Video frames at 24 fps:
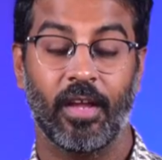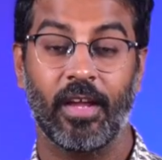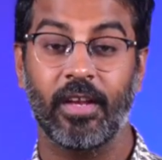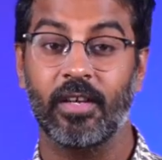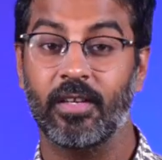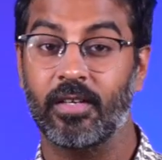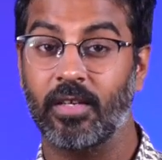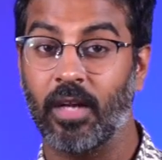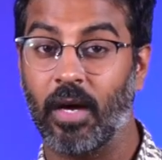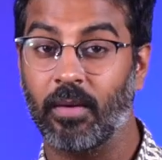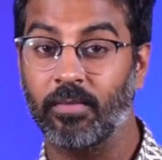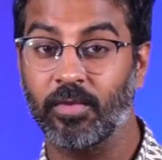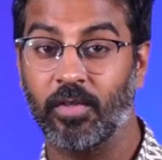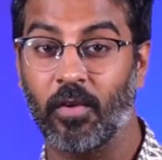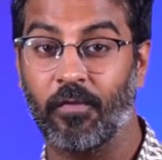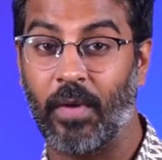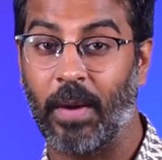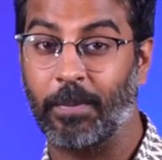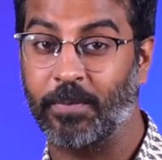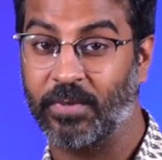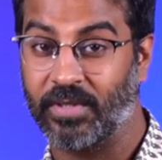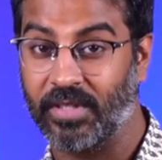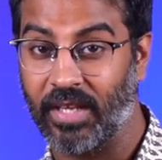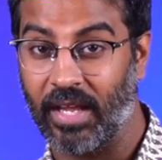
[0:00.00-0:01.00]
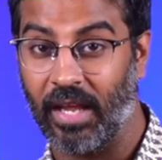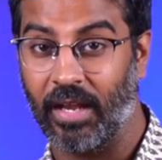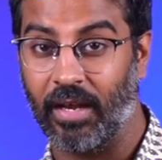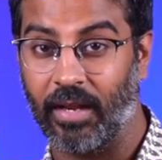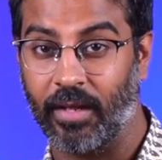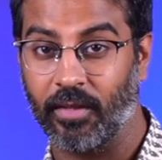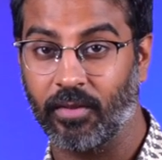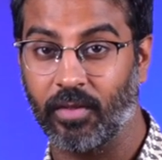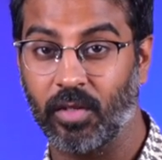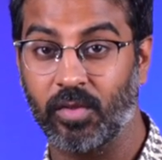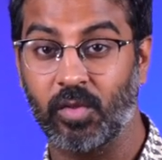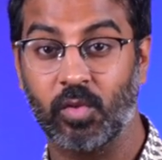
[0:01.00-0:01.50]
In terms of
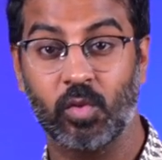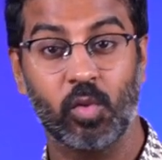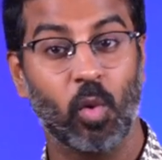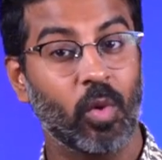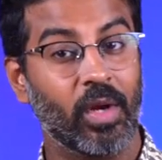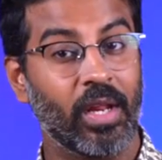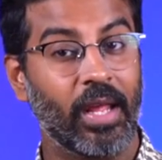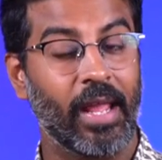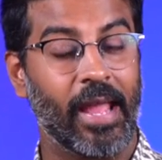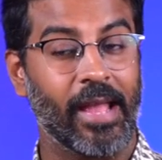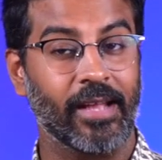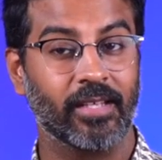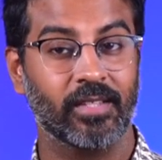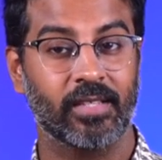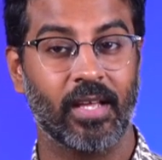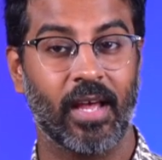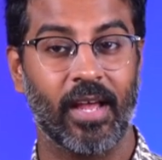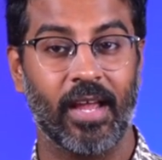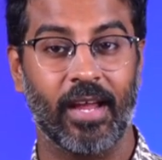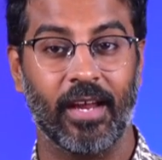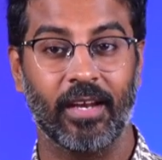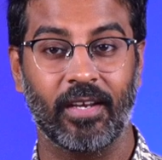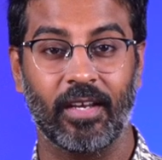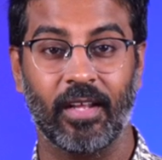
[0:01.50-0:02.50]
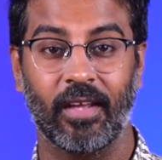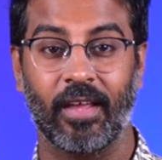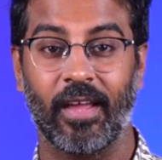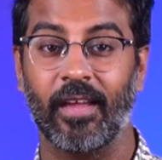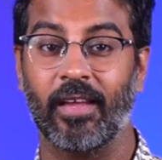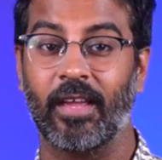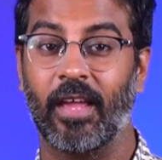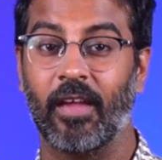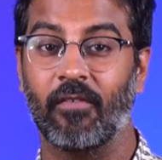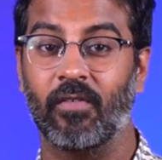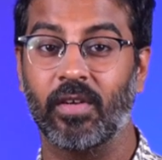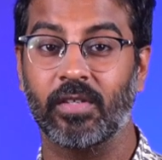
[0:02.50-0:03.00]
upscaling, the Sony XR
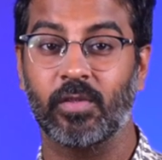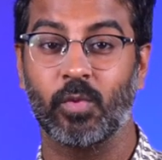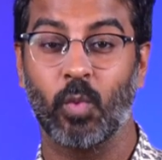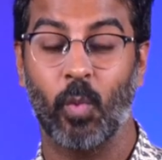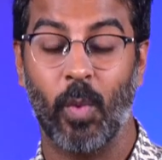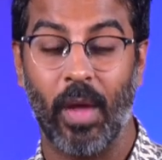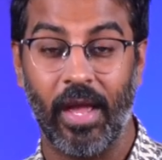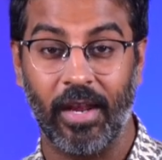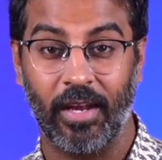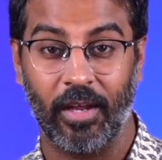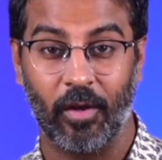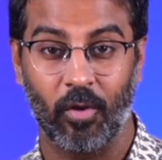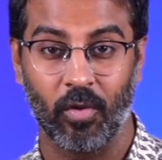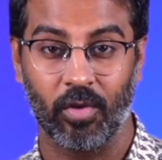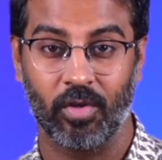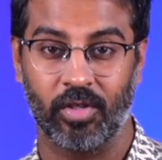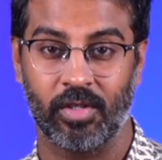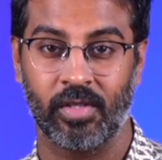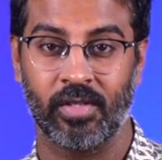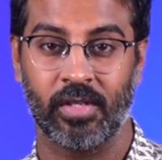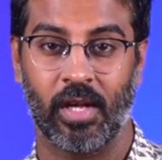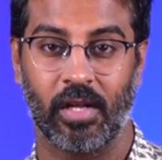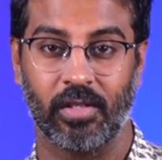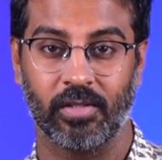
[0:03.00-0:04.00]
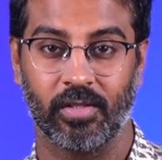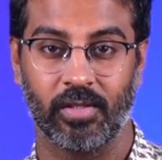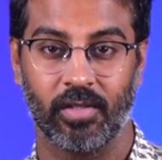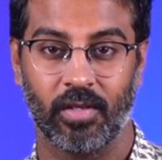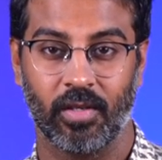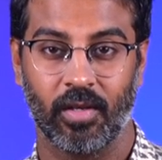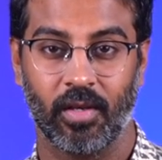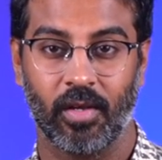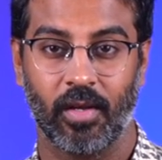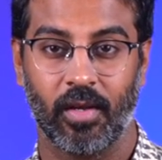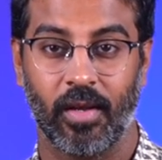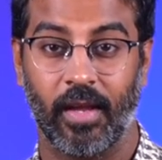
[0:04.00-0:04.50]
80K gave us very good results.
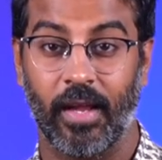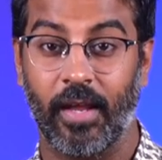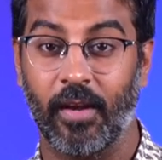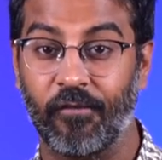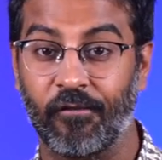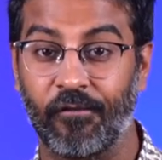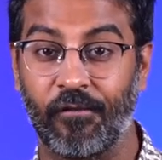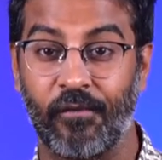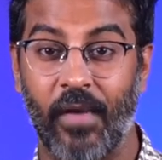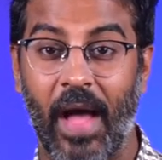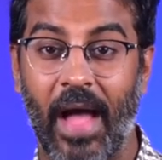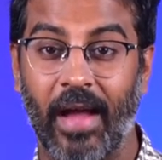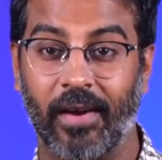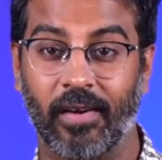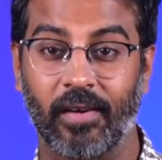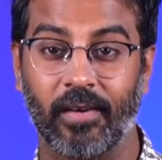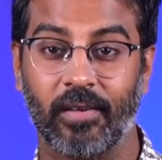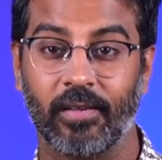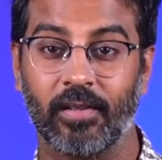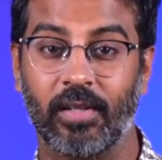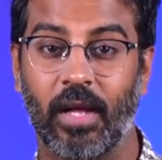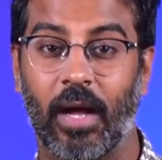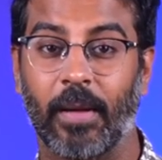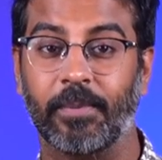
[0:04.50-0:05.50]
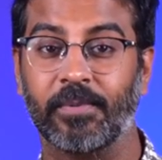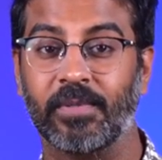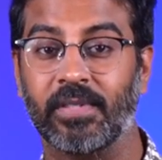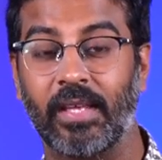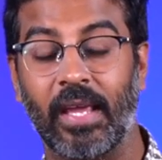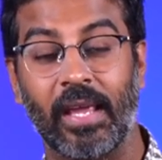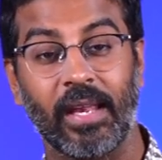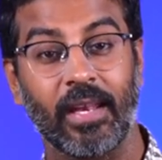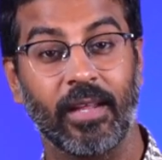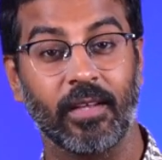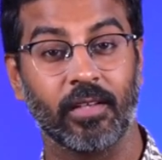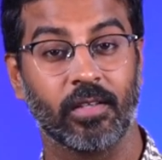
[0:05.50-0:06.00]
In fact, the
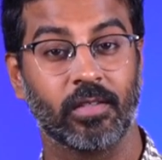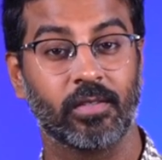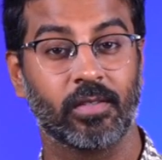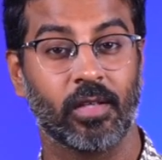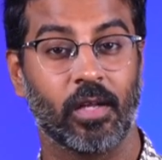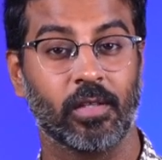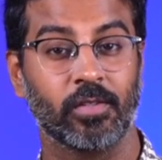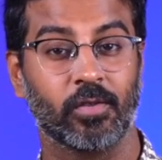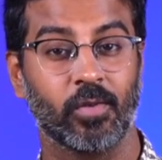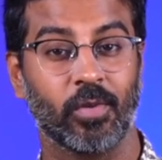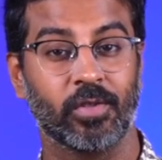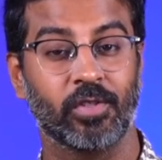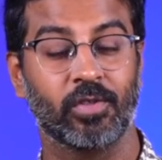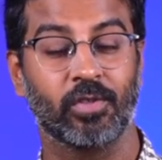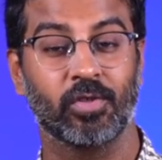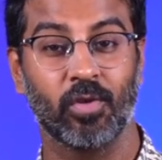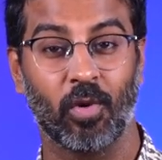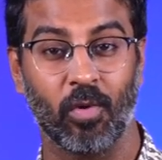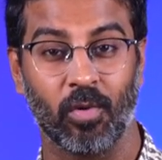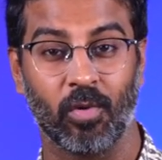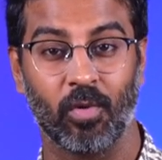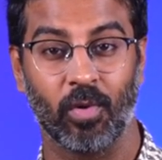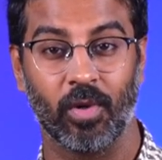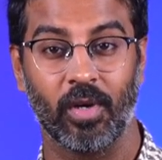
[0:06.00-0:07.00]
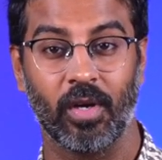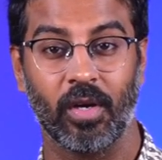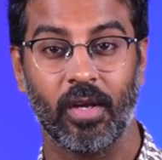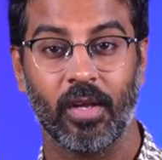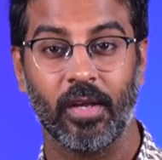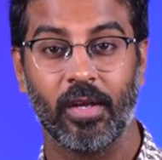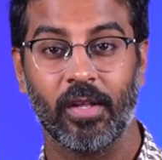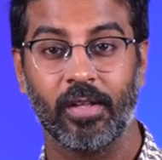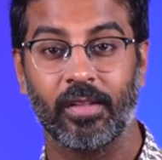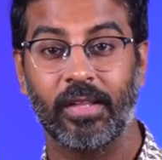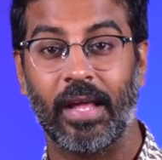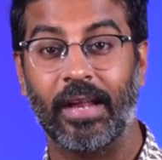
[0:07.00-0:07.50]
upscaling results were so good
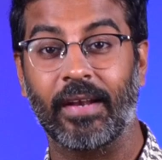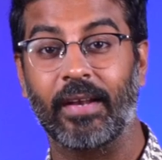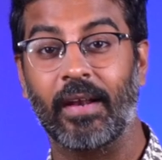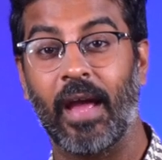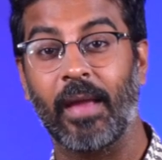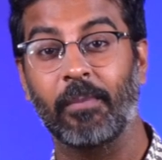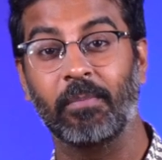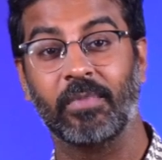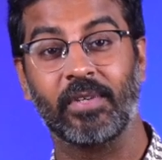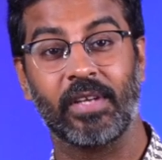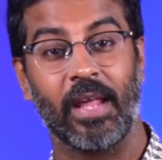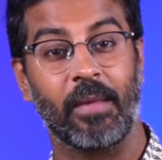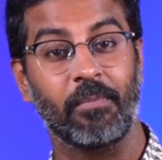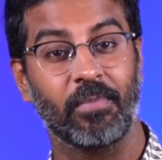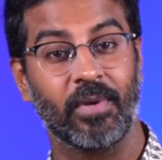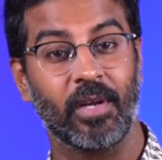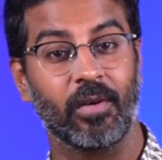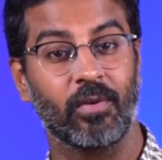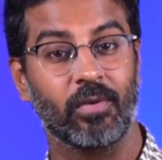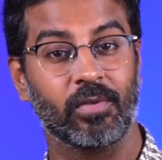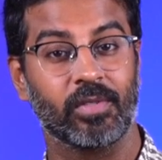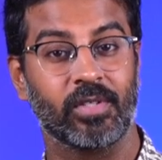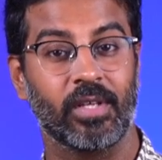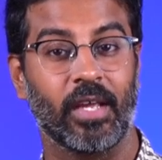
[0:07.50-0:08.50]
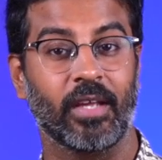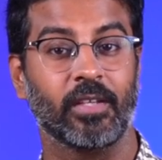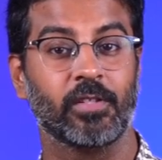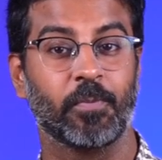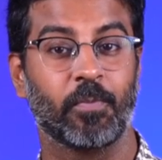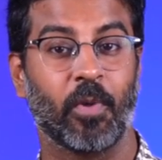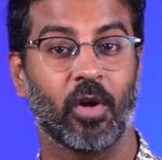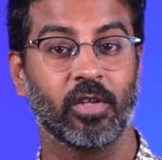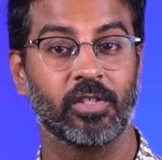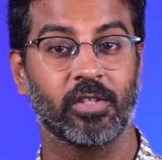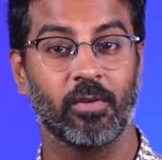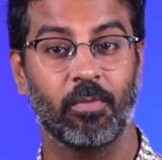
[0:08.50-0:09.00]
that I'm tempted to say it's
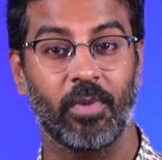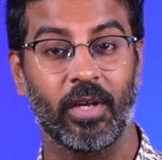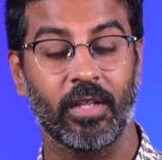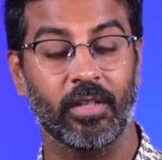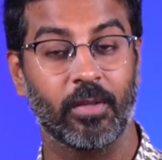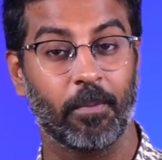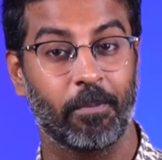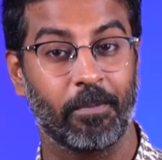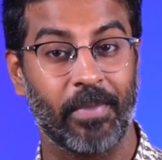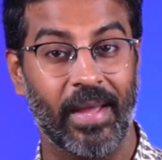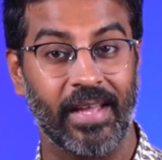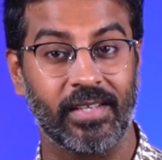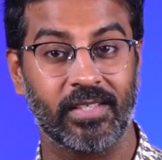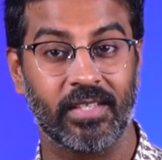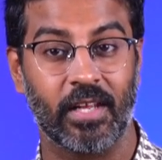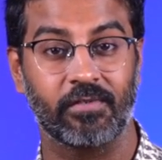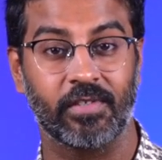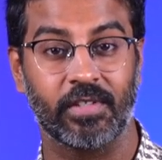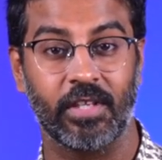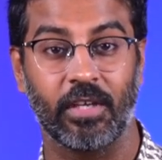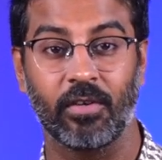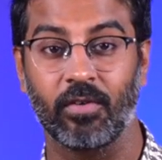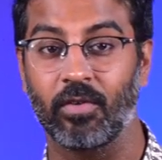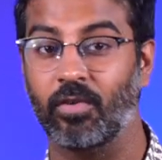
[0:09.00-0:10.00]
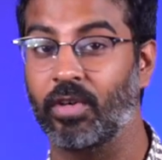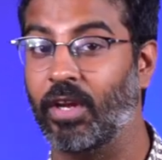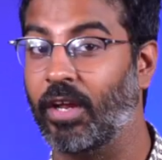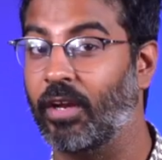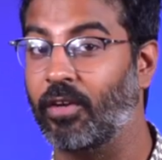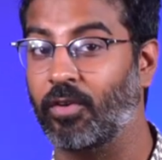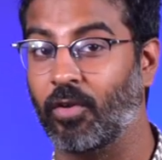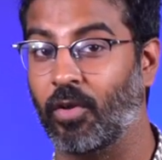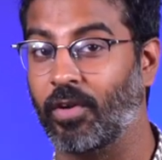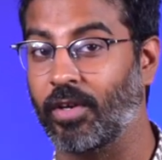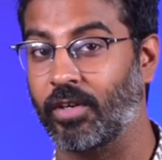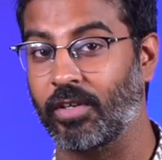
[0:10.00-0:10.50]
possibly the best I've seen to
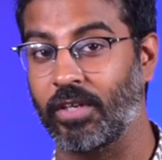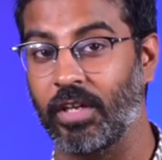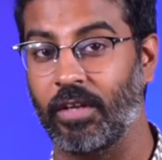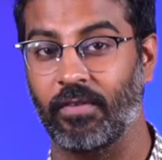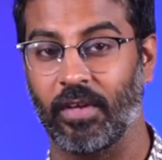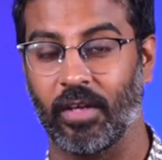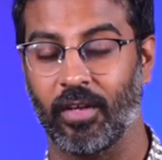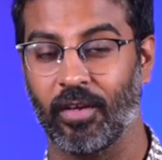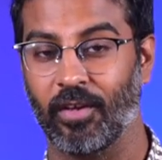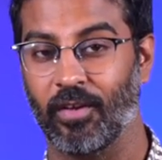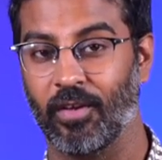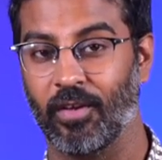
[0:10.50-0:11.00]
date on a TV.